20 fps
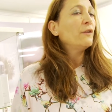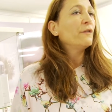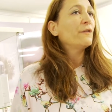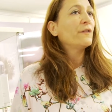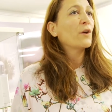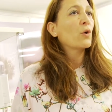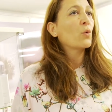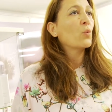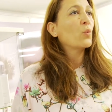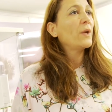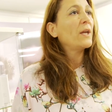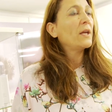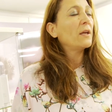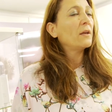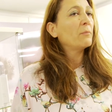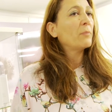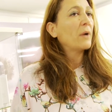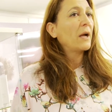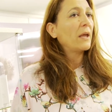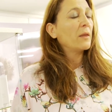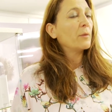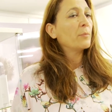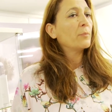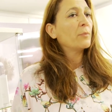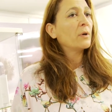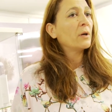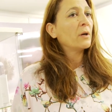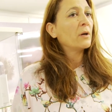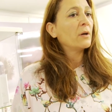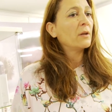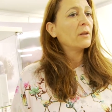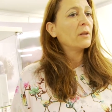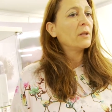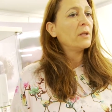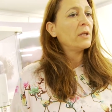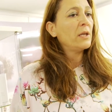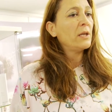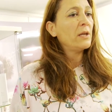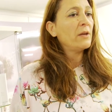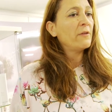So we, by the, uh,
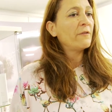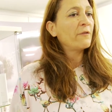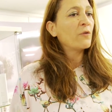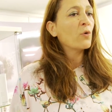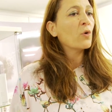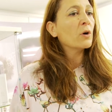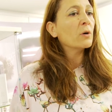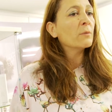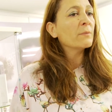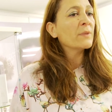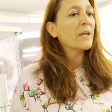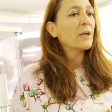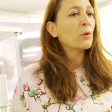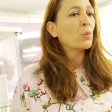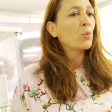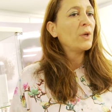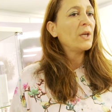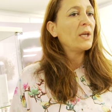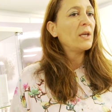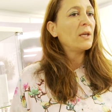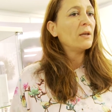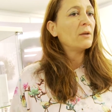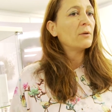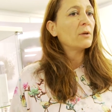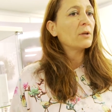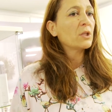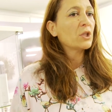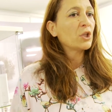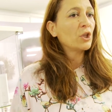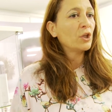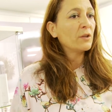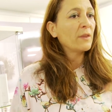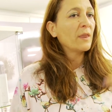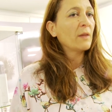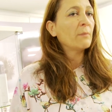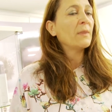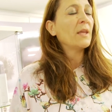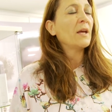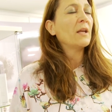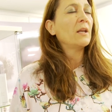the form that we turn
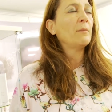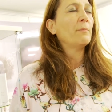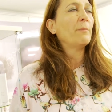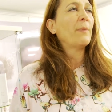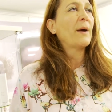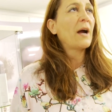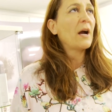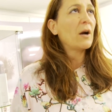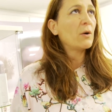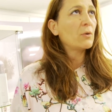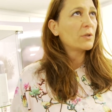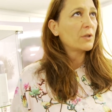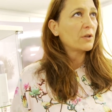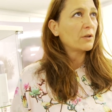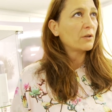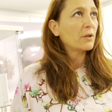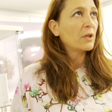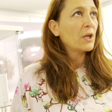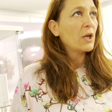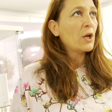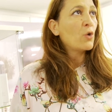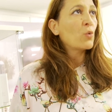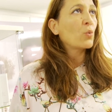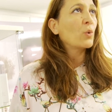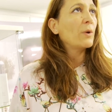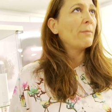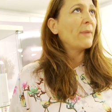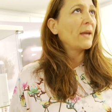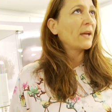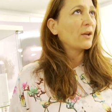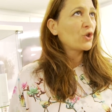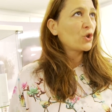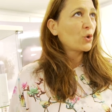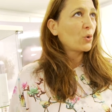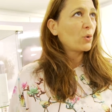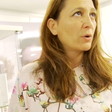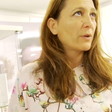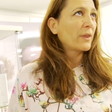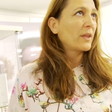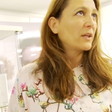them then in powder, we make
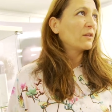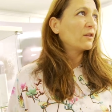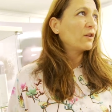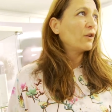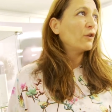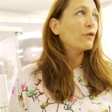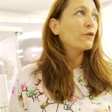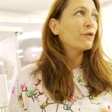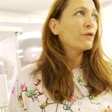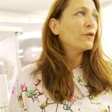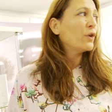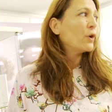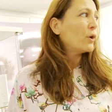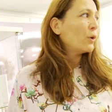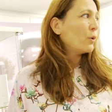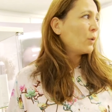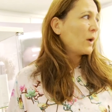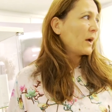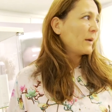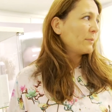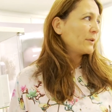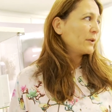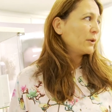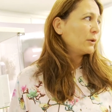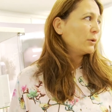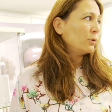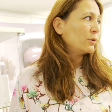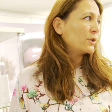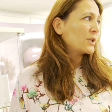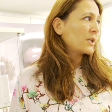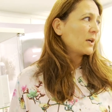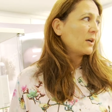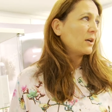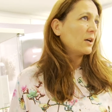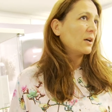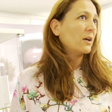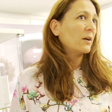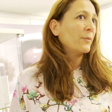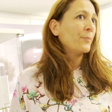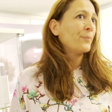sure that there's no absolute
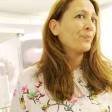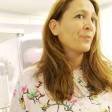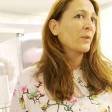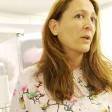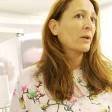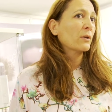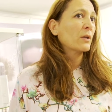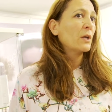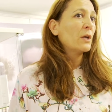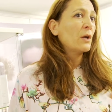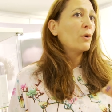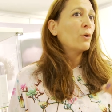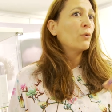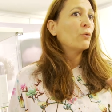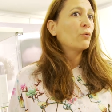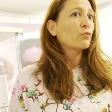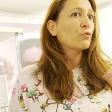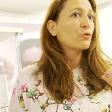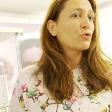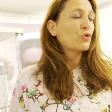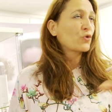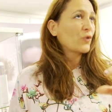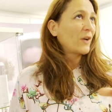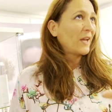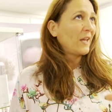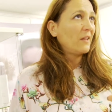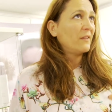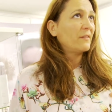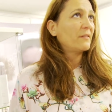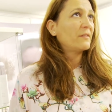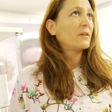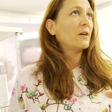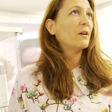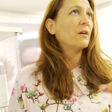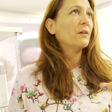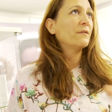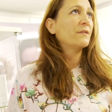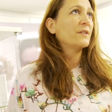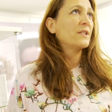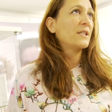um, trace
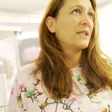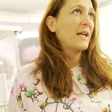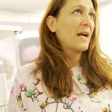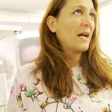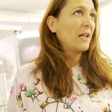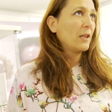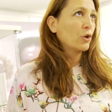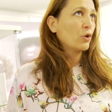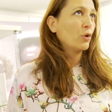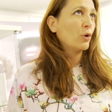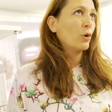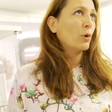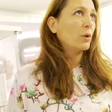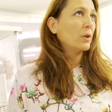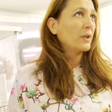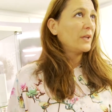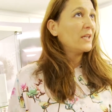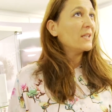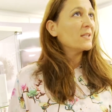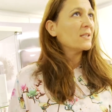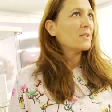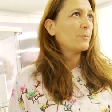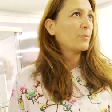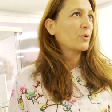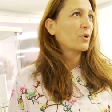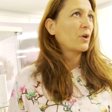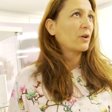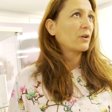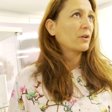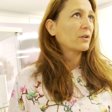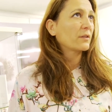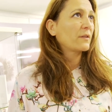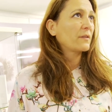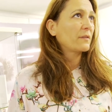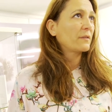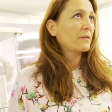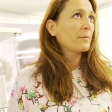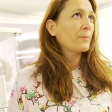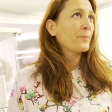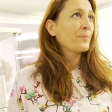of the alcohol in the
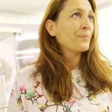products.